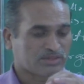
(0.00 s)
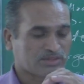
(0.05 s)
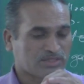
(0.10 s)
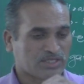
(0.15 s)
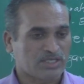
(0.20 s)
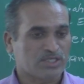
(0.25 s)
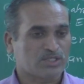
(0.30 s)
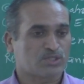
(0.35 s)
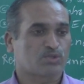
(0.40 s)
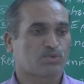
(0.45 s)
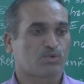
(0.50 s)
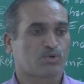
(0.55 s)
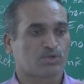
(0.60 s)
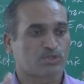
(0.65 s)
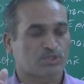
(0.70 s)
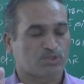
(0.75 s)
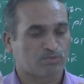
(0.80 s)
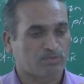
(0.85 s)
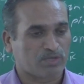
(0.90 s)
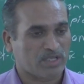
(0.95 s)
This
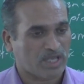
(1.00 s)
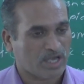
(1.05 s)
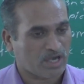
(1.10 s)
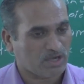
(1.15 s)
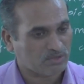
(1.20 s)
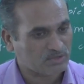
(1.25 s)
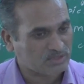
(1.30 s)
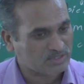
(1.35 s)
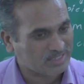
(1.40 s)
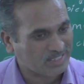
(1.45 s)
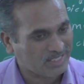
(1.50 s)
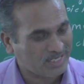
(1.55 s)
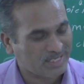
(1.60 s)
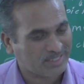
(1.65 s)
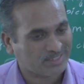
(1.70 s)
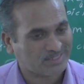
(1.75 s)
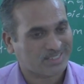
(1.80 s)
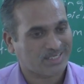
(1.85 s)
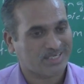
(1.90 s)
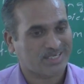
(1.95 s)
course we have
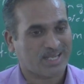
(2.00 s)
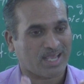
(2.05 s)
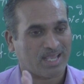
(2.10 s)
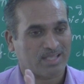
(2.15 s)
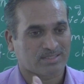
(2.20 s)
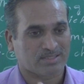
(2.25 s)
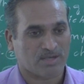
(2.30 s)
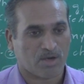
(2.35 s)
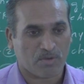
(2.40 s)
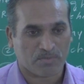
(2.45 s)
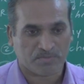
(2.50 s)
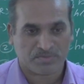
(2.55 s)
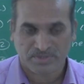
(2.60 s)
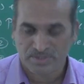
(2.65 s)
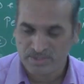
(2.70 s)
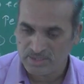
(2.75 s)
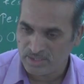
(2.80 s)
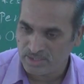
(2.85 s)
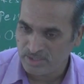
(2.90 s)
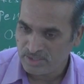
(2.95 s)
selected as
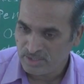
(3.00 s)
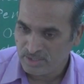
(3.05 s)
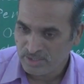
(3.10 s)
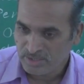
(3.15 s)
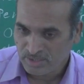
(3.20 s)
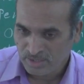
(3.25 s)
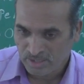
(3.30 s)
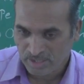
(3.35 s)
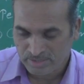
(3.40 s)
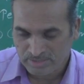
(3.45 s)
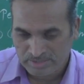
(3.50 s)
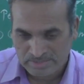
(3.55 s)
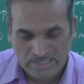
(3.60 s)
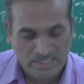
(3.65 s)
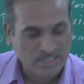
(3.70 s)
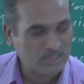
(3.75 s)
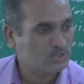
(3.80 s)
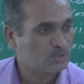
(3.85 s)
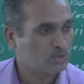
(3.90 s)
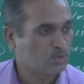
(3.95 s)
optional, and
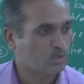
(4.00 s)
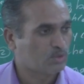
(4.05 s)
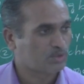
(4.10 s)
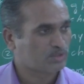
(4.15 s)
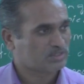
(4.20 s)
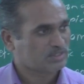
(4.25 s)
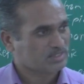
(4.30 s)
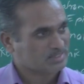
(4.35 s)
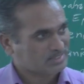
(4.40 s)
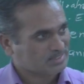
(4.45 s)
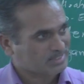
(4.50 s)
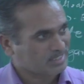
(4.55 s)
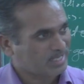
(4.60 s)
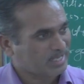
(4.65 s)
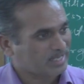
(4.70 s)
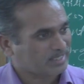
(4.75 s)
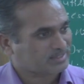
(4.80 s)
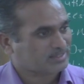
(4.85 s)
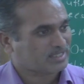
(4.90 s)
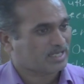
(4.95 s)
this course is
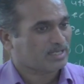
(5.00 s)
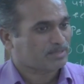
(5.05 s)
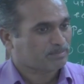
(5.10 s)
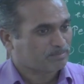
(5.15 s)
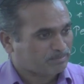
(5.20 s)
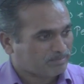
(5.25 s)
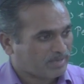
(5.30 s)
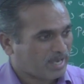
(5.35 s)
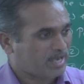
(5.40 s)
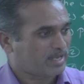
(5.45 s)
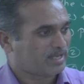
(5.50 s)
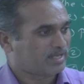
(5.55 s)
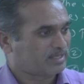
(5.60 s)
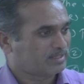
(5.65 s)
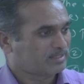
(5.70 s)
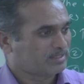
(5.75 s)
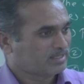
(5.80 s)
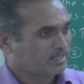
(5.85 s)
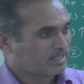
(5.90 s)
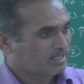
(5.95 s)
selected by
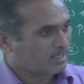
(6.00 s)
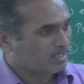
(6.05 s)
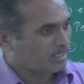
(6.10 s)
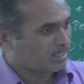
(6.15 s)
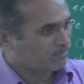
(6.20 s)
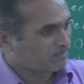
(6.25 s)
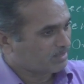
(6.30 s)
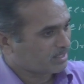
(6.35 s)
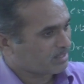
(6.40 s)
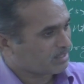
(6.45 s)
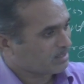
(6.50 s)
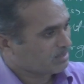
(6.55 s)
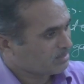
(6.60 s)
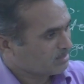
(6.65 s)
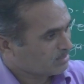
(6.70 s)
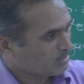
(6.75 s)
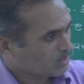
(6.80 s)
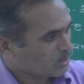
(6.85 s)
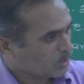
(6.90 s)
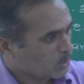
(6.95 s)
our
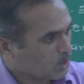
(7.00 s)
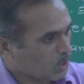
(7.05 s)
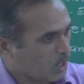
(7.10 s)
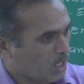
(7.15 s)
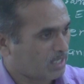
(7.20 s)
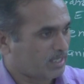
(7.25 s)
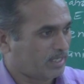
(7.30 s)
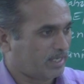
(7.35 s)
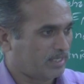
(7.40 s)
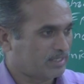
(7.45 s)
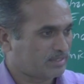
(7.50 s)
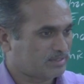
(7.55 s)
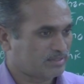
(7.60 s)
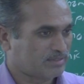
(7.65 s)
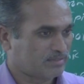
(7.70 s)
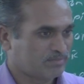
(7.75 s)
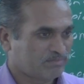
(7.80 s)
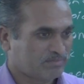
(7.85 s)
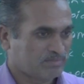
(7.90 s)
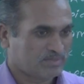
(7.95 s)
college,
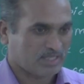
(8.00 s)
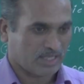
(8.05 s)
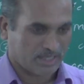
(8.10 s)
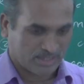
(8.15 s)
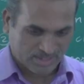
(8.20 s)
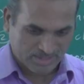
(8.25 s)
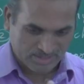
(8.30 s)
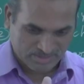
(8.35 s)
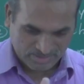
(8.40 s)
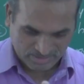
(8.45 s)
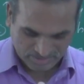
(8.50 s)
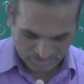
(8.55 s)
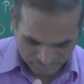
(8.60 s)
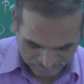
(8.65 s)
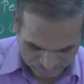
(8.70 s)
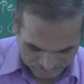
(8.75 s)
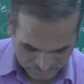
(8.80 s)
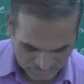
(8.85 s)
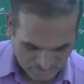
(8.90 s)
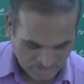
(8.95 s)
that is
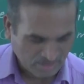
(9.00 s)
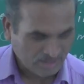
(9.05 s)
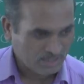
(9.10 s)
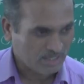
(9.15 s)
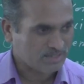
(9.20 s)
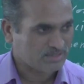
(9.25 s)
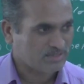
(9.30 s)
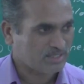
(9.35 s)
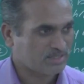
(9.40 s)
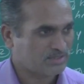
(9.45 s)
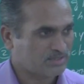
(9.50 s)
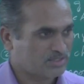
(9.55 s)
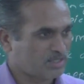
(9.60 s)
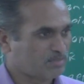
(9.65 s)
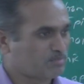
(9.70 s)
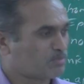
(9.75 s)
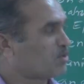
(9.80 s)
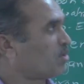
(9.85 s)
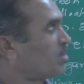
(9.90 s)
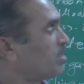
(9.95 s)

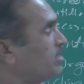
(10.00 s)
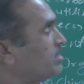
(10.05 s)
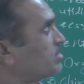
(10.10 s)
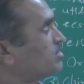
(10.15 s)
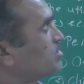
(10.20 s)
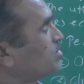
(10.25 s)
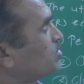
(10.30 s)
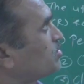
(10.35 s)
SHGM college,